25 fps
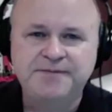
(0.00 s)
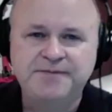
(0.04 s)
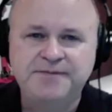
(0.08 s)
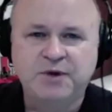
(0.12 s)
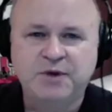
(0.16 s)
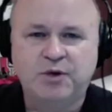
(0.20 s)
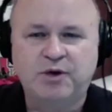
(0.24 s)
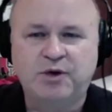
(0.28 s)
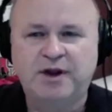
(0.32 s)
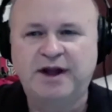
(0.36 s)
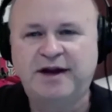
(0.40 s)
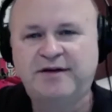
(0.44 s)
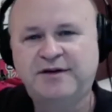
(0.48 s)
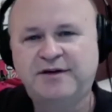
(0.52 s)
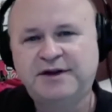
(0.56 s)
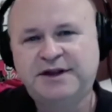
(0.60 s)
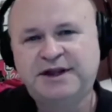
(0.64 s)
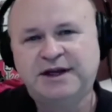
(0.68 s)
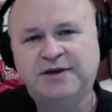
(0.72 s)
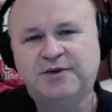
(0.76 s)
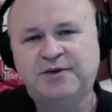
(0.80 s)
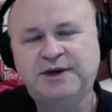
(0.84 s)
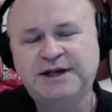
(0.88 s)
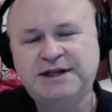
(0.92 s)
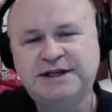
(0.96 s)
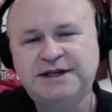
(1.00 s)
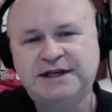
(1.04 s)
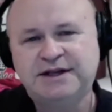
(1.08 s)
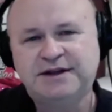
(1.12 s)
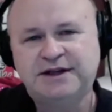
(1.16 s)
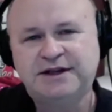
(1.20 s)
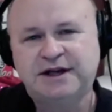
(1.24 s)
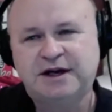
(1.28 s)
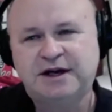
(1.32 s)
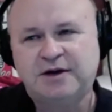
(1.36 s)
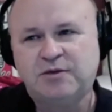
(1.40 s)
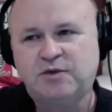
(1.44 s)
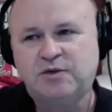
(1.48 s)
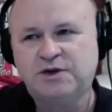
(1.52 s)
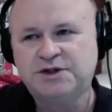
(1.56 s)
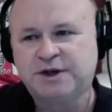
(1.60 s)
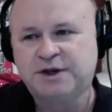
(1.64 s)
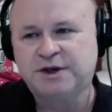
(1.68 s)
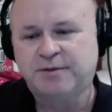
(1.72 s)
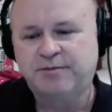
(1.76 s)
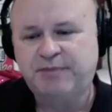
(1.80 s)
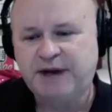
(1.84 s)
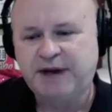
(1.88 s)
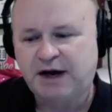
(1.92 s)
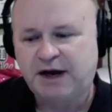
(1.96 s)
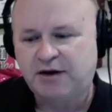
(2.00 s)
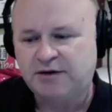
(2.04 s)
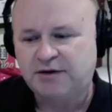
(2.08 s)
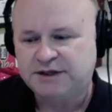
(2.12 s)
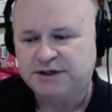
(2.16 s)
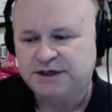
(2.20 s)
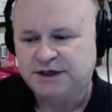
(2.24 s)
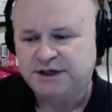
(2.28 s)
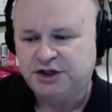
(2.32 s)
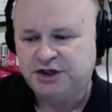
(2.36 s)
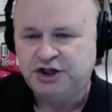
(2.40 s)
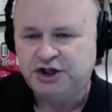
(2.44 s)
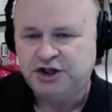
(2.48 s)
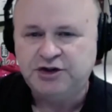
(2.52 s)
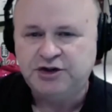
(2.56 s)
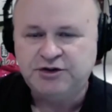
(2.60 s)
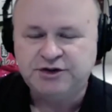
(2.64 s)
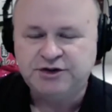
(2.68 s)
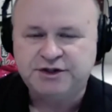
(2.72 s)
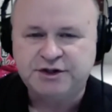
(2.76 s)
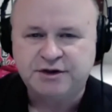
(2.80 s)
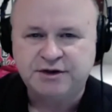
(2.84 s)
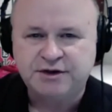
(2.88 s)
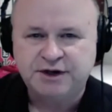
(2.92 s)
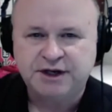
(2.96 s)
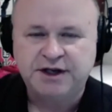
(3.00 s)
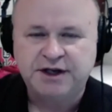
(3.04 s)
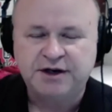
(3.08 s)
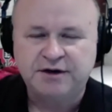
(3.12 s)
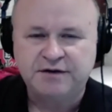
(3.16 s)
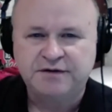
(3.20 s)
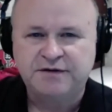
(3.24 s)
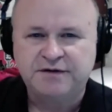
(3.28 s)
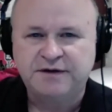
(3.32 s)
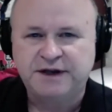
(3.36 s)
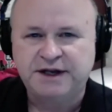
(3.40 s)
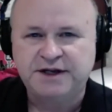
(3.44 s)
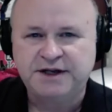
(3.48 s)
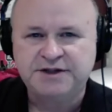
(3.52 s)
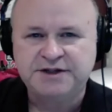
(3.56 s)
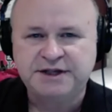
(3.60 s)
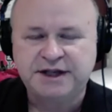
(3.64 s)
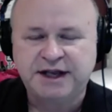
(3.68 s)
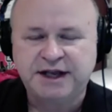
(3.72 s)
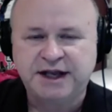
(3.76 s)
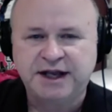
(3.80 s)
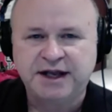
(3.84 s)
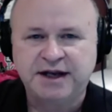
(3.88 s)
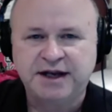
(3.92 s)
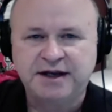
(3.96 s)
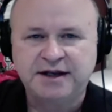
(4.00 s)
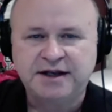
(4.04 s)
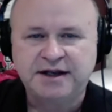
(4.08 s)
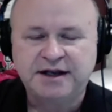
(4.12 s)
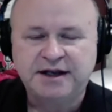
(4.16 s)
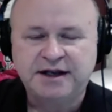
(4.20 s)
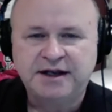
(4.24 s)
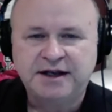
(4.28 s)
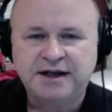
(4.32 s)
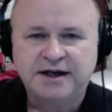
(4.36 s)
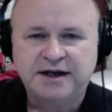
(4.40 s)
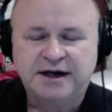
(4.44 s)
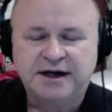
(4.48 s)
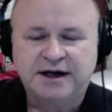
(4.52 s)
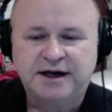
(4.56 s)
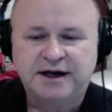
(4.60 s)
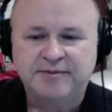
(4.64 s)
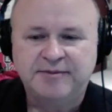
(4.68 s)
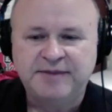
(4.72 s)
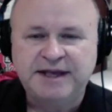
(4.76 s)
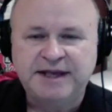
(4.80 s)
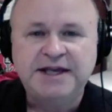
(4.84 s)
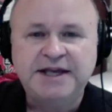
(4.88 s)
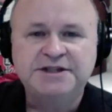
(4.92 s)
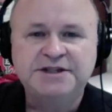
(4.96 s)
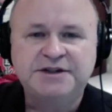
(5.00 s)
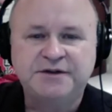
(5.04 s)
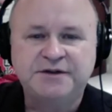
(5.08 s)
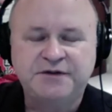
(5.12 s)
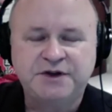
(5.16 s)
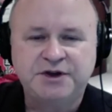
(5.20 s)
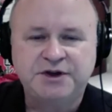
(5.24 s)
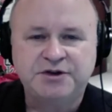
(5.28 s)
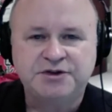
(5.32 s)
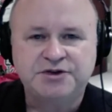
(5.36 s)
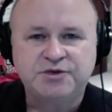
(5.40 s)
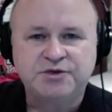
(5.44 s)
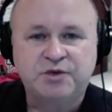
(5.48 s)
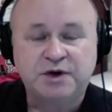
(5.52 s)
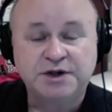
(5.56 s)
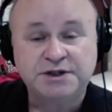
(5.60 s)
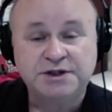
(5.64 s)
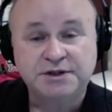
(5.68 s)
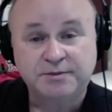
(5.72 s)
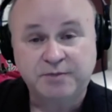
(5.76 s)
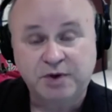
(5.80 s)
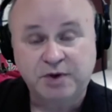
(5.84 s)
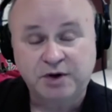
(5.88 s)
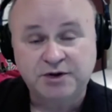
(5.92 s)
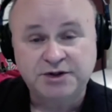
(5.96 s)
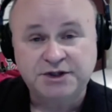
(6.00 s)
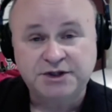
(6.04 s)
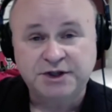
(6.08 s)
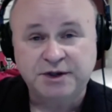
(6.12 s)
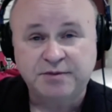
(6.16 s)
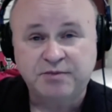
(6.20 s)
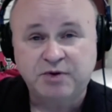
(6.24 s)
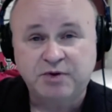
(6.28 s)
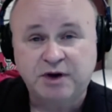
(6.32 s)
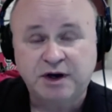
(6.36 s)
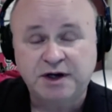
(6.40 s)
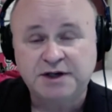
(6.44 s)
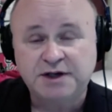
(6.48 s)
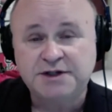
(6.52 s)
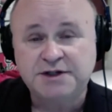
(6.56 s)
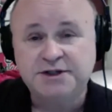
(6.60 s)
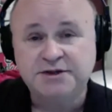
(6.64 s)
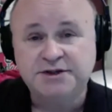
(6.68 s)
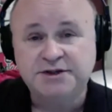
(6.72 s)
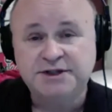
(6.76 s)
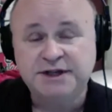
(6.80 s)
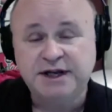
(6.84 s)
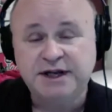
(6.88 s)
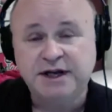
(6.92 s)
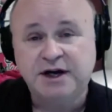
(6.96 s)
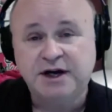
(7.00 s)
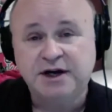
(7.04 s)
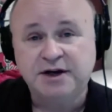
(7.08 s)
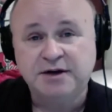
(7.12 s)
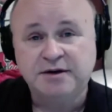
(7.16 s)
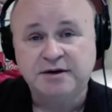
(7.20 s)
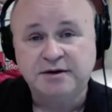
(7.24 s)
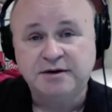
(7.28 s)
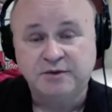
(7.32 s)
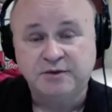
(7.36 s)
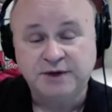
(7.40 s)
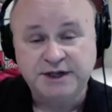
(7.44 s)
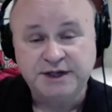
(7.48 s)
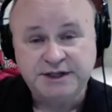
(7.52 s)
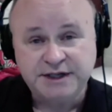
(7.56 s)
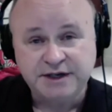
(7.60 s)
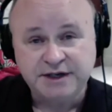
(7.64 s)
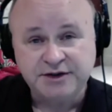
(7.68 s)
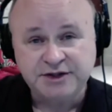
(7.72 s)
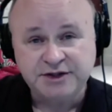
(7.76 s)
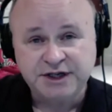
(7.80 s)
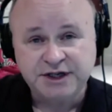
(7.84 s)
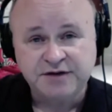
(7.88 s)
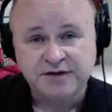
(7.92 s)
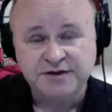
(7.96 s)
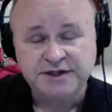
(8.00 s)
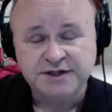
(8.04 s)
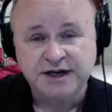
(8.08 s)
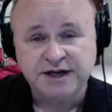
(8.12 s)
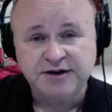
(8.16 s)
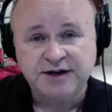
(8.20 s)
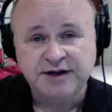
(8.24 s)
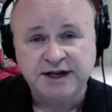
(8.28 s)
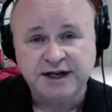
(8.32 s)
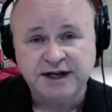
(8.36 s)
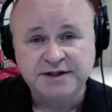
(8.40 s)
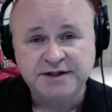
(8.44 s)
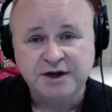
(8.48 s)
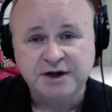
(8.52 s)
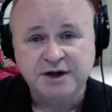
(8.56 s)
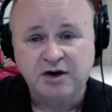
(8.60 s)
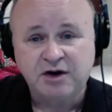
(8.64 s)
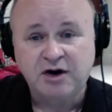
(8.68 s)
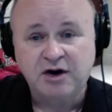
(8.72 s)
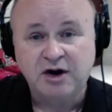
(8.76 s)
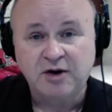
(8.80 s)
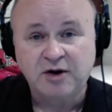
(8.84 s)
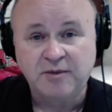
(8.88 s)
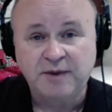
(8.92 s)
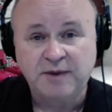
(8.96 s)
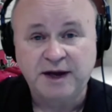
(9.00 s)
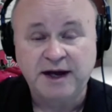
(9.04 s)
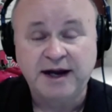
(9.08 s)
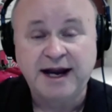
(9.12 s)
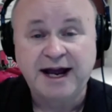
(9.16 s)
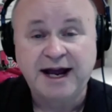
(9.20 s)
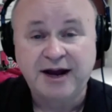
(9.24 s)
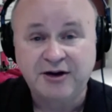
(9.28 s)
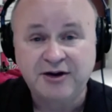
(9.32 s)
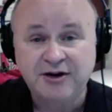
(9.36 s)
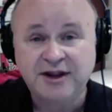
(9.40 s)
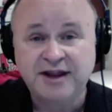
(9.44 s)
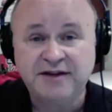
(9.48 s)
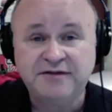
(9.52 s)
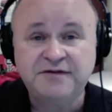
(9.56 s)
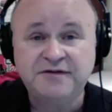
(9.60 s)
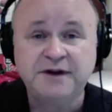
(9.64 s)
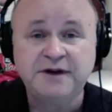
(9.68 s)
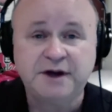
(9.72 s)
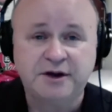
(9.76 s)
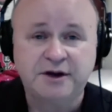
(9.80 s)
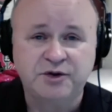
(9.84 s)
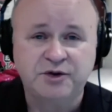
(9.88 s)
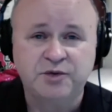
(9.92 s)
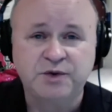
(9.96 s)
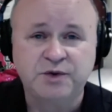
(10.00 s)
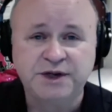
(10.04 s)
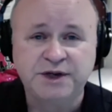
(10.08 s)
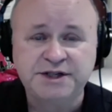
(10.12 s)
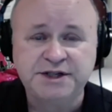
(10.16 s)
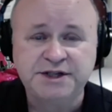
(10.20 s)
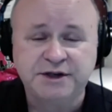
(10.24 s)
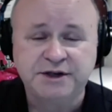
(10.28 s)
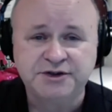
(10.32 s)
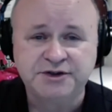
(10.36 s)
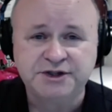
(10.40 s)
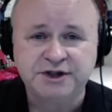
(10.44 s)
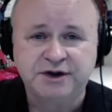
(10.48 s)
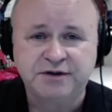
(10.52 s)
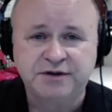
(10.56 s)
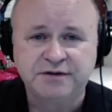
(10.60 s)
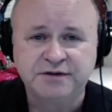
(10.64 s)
Well, everything we did there was about user interface and ease of use, whereas most of the products you see on retail shelves nowadays are all about how do they fit on the retail shelf?